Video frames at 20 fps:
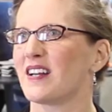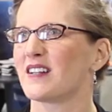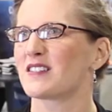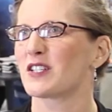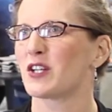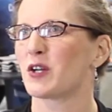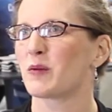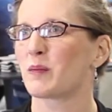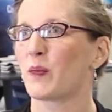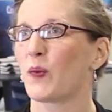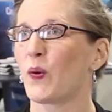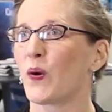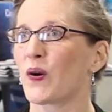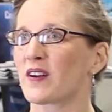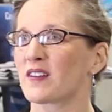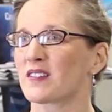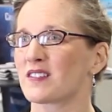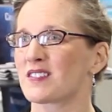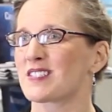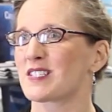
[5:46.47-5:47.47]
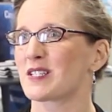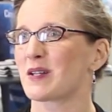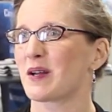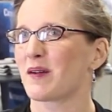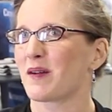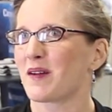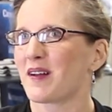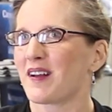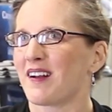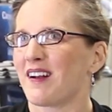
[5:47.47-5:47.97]
is an important
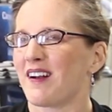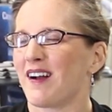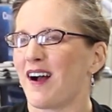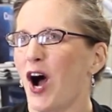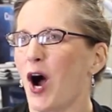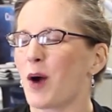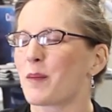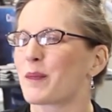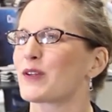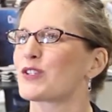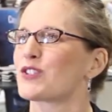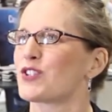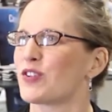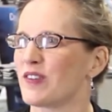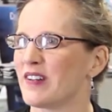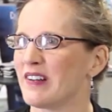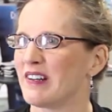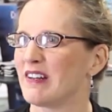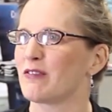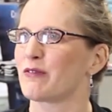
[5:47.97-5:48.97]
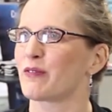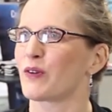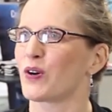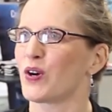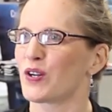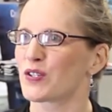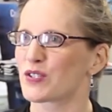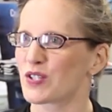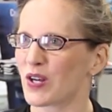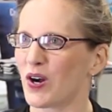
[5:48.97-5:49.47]
opportunity for
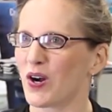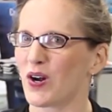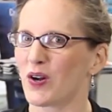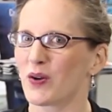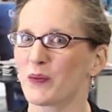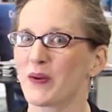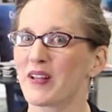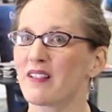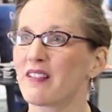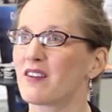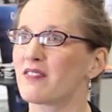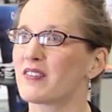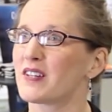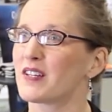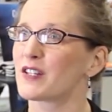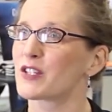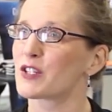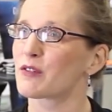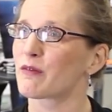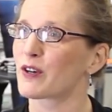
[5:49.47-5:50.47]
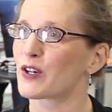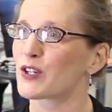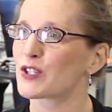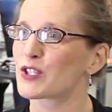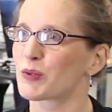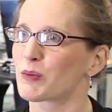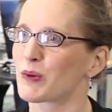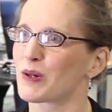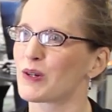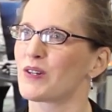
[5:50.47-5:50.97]
us all. We live in a diverse
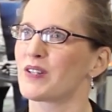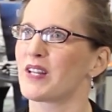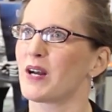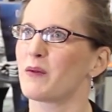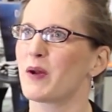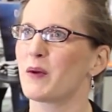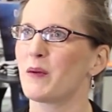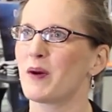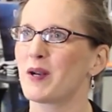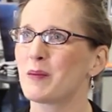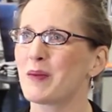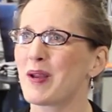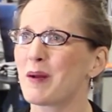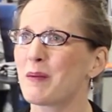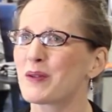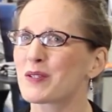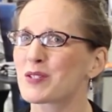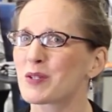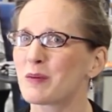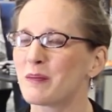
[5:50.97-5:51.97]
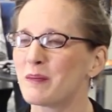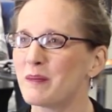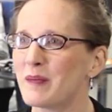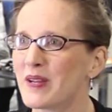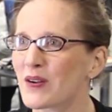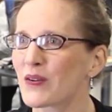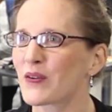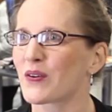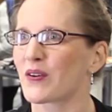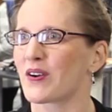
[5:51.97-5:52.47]
world, and we want to be able to
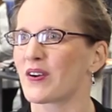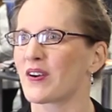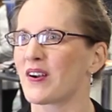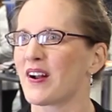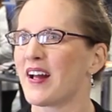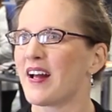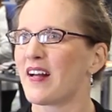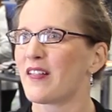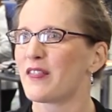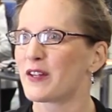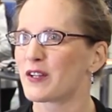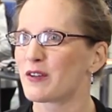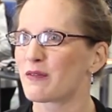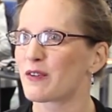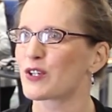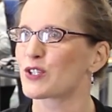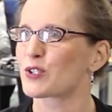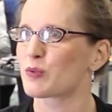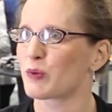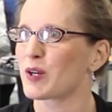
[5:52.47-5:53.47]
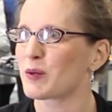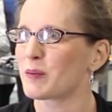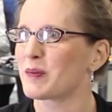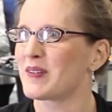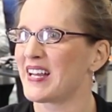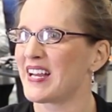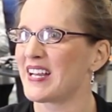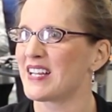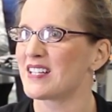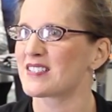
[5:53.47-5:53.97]
mirror the diverse
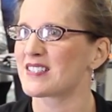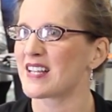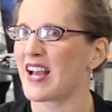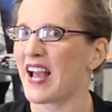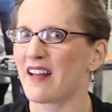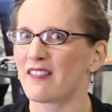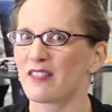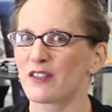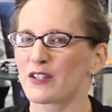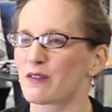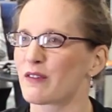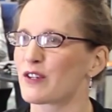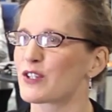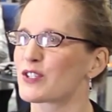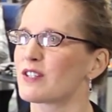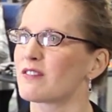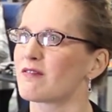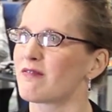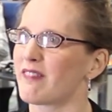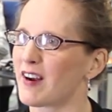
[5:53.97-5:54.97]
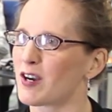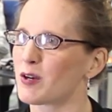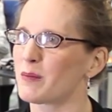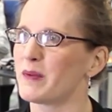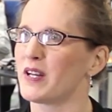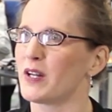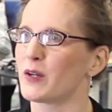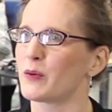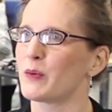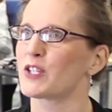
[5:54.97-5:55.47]
workplace and the diverse
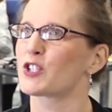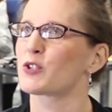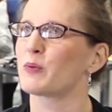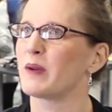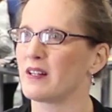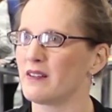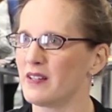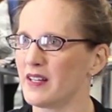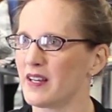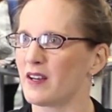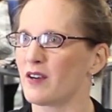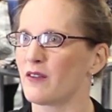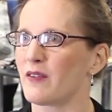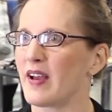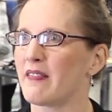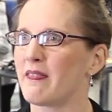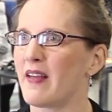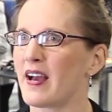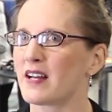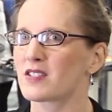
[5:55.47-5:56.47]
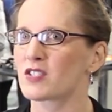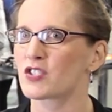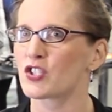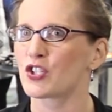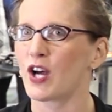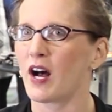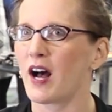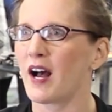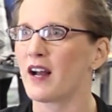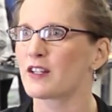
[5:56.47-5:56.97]
environment in which we live. And that's
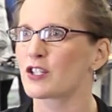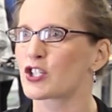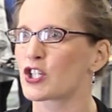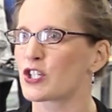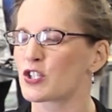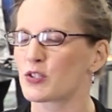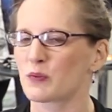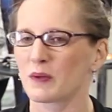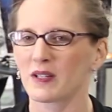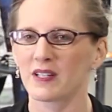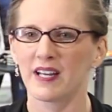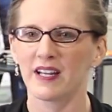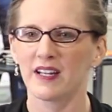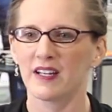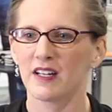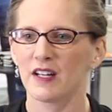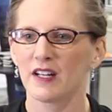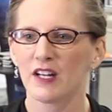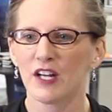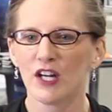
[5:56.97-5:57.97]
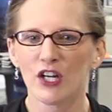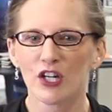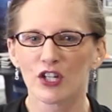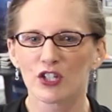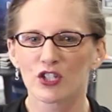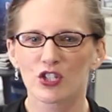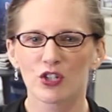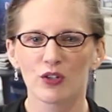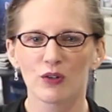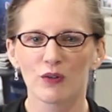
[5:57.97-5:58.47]
not just related
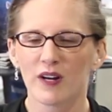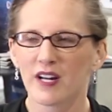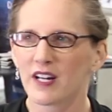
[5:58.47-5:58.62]
to